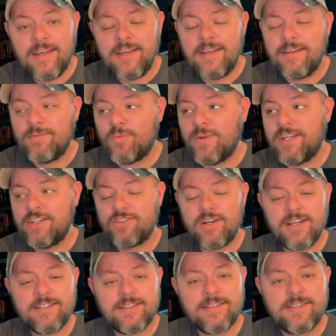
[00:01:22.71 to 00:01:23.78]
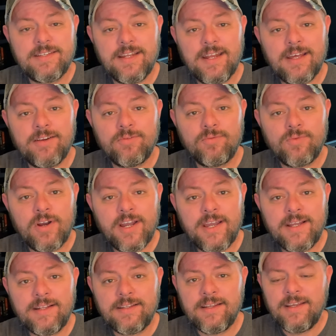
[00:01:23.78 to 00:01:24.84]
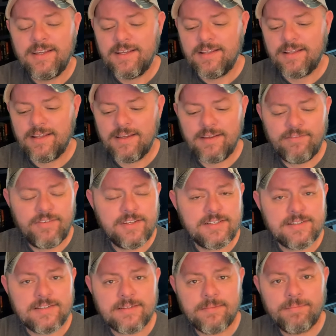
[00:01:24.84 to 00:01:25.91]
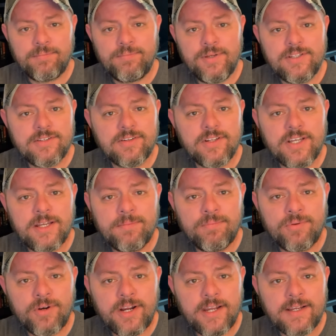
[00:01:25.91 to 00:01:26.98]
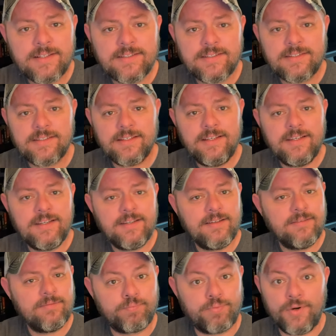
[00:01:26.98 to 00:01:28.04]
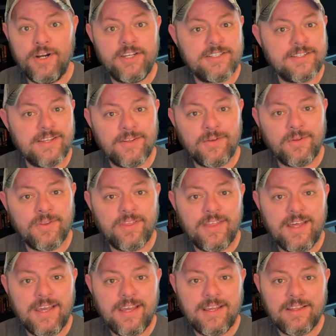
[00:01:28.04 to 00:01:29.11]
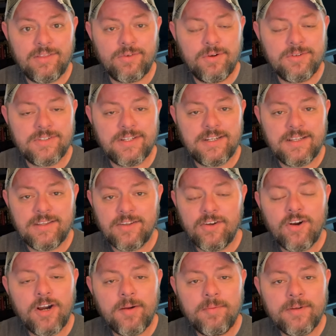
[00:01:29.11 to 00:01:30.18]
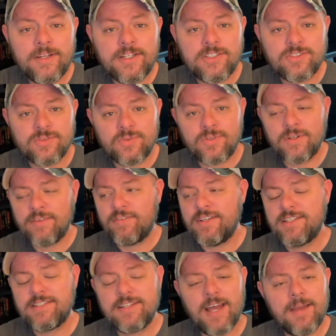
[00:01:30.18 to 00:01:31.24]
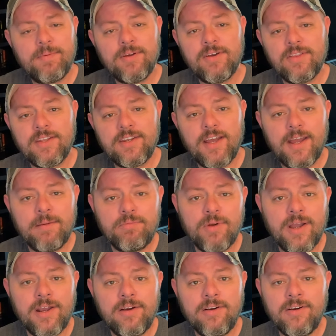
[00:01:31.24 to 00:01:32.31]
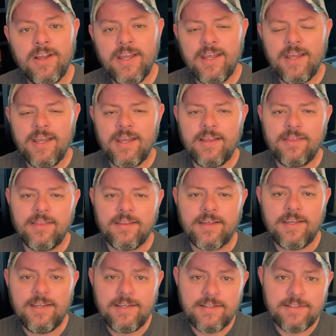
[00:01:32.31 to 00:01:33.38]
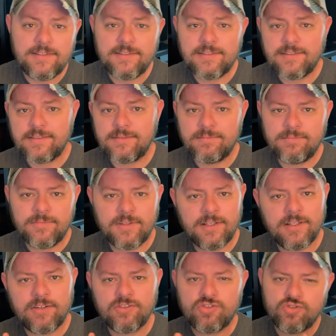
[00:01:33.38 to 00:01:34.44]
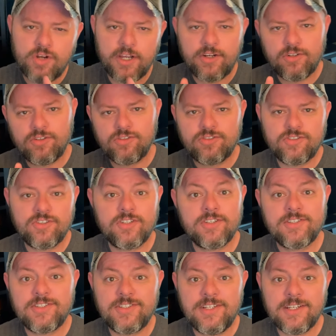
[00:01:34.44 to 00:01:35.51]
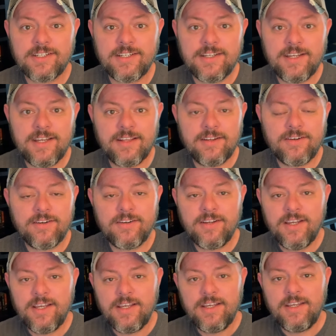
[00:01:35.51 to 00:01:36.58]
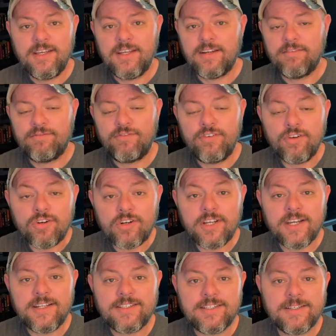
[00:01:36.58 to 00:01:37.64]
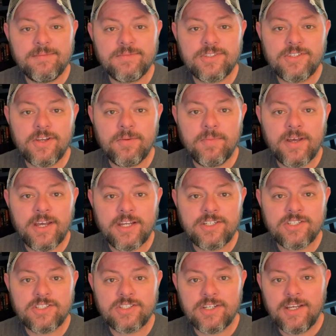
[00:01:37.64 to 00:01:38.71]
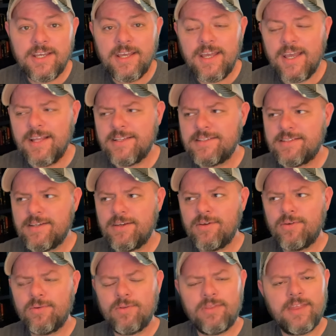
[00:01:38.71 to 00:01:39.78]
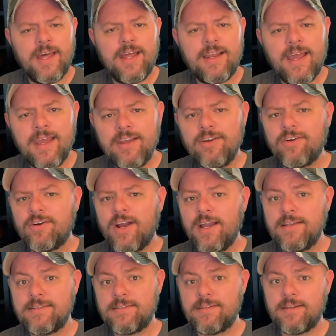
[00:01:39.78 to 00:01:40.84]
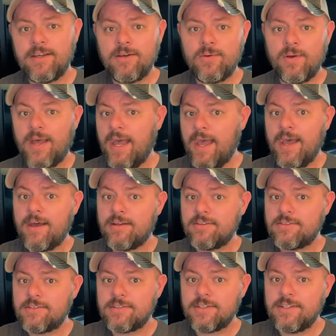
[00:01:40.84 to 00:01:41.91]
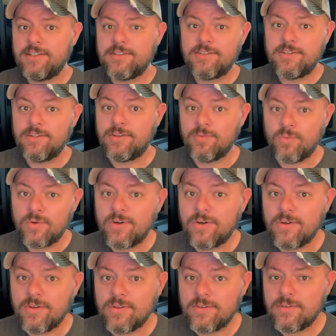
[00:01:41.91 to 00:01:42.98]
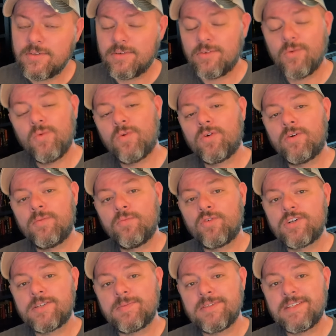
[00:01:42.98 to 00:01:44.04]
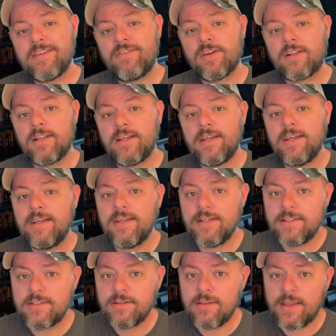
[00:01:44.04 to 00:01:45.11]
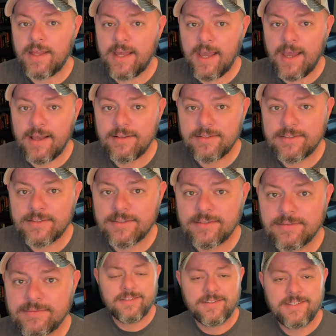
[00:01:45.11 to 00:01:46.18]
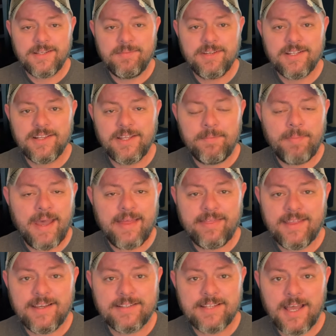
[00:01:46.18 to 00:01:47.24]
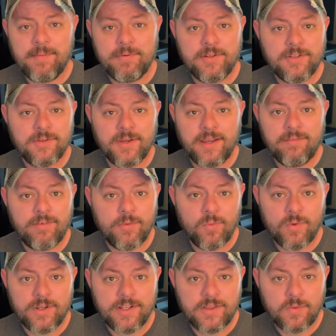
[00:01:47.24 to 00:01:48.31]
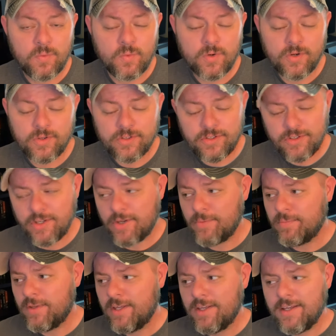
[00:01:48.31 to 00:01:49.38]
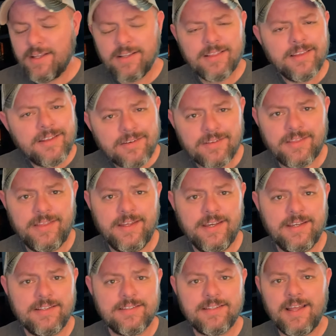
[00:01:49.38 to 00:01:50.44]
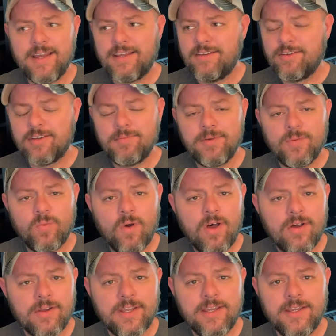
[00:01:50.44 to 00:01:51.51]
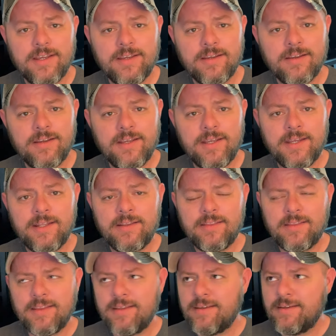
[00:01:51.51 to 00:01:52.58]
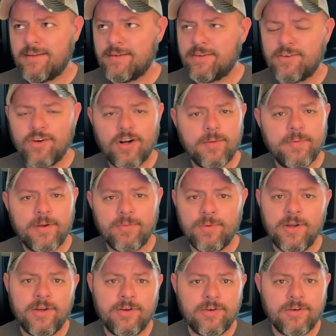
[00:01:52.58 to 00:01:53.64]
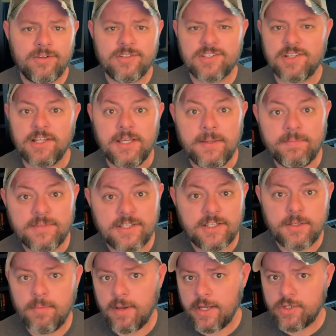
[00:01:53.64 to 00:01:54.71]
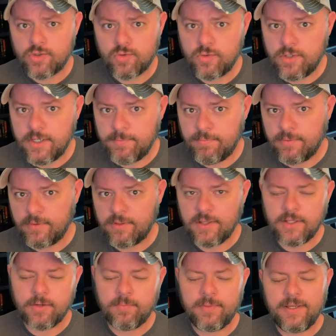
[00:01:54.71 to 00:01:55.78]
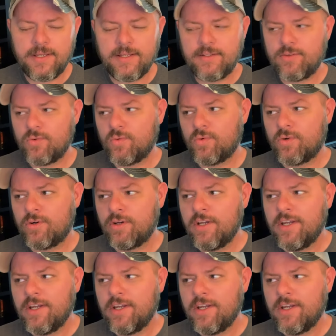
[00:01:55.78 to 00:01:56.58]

He, when he tries to sit down and write, if his pencil lead breaks, he breaks the whole thing and throws it in the garbage, or if he's typing on the typewriter and the keys, the little strikers stick together, infuriates him so much. And so that anger has to go out into the world, or more specifically, into the house. Seemingly bad things happen to everyone in the world, you know, little things like you can be walking and the carpet runner slips and you might trip a little bit or